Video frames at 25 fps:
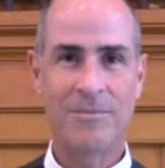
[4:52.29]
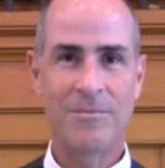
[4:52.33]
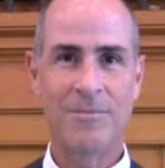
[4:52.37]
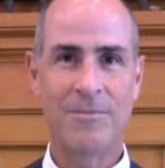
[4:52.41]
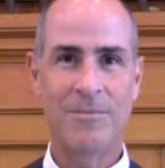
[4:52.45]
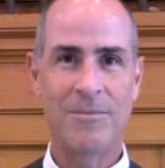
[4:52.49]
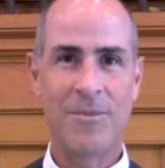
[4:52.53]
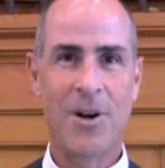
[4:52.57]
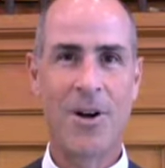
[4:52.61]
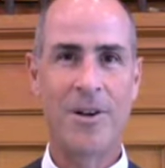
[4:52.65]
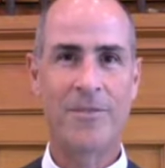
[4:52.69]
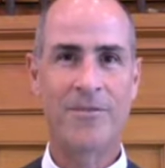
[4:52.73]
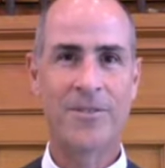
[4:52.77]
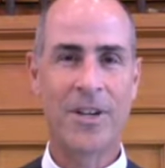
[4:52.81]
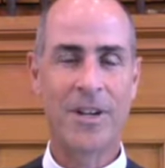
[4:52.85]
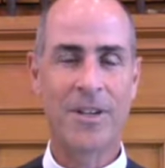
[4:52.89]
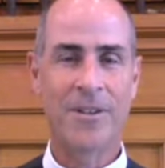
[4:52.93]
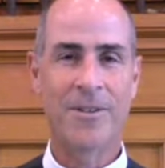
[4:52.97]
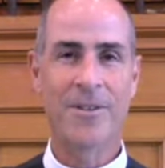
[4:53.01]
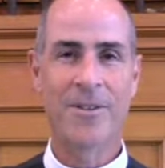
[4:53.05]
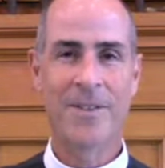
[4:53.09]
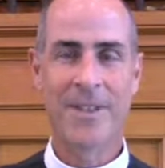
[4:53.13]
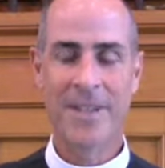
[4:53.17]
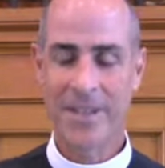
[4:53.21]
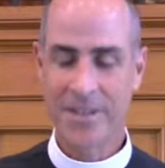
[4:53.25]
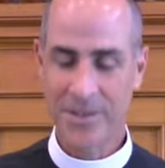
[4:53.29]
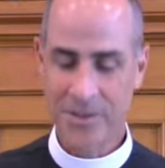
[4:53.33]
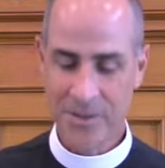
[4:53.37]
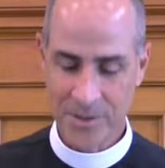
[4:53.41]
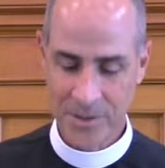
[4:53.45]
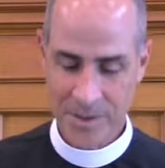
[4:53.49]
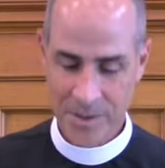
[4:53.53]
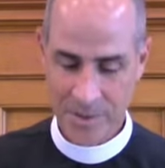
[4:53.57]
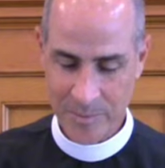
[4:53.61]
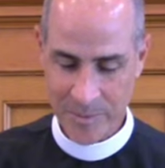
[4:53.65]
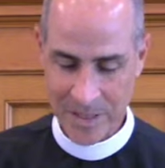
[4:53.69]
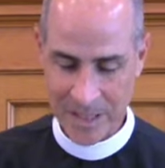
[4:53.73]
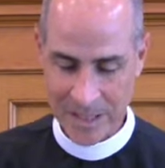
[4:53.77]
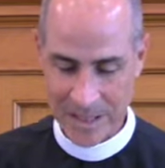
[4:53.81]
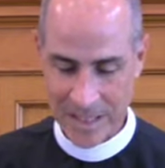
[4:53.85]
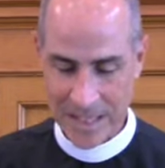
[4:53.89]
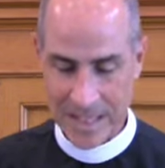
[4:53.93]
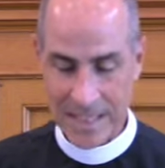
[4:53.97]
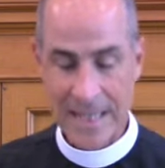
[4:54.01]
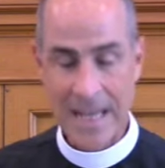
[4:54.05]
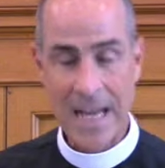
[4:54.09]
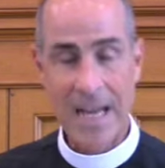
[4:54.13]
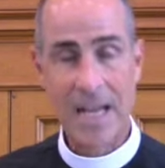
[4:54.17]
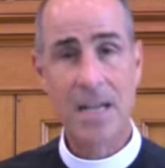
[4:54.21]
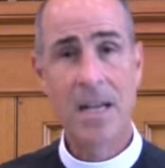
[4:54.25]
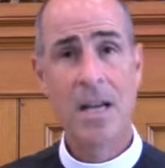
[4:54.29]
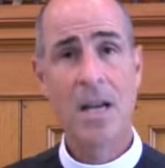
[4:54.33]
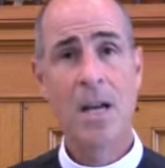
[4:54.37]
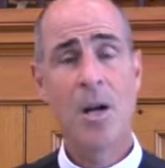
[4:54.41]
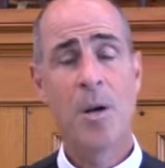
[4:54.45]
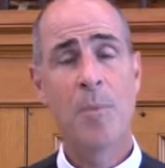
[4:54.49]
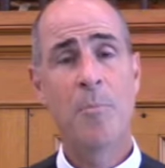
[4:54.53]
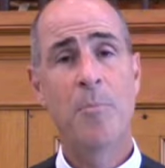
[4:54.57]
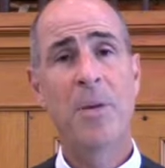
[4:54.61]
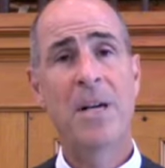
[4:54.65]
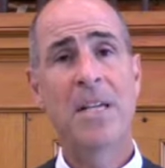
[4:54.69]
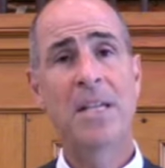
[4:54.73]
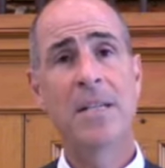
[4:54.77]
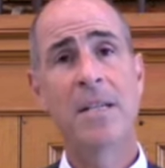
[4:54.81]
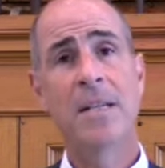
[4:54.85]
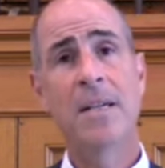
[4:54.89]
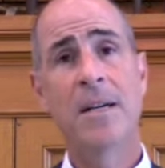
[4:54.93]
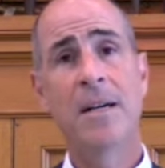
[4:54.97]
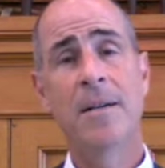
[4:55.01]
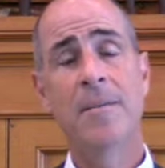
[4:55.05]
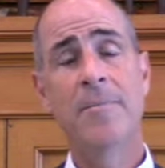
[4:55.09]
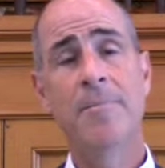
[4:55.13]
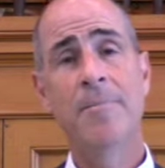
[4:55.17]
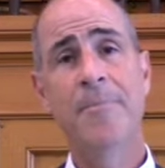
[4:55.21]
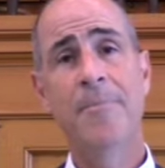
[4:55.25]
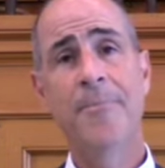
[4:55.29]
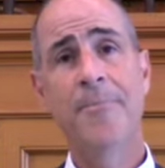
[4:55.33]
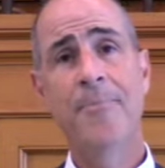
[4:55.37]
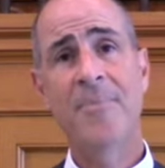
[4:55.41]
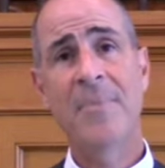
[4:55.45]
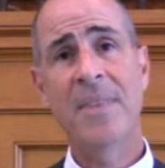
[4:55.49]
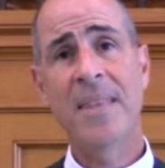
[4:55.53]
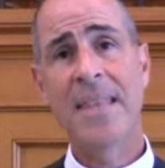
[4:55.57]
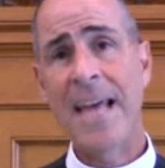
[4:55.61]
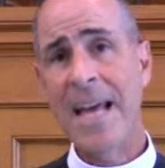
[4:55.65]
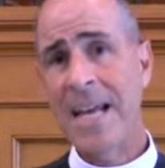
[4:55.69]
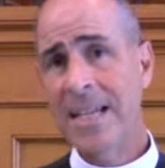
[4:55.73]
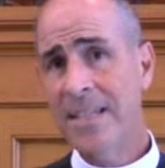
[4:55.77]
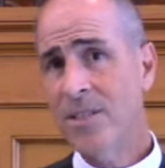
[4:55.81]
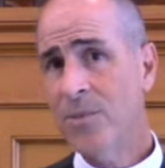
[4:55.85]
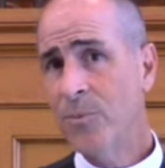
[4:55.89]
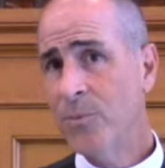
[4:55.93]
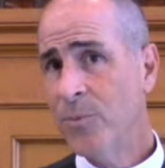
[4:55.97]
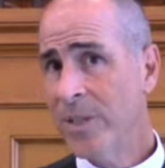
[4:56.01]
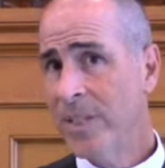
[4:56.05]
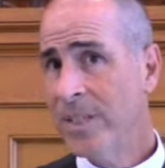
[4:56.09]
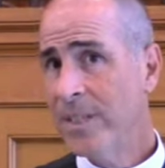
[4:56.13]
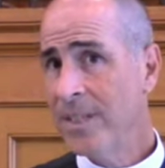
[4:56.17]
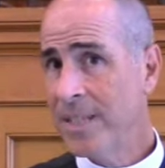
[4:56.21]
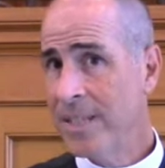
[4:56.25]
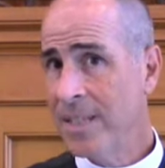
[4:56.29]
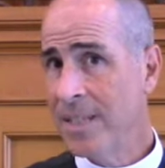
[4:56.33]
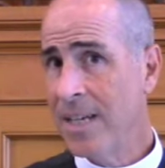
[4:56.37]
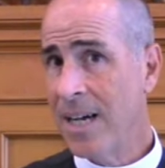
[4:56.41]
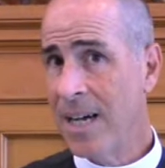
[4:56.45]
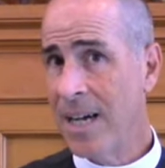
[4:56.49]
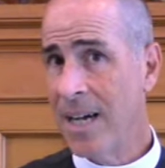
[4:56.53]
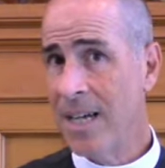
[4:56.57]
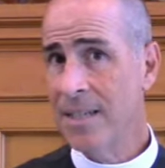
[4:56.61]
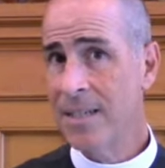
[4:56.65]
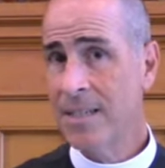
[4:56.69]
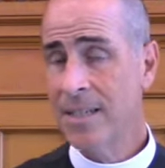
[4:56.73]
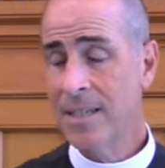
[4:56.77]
off-color things or something like that. But that's really not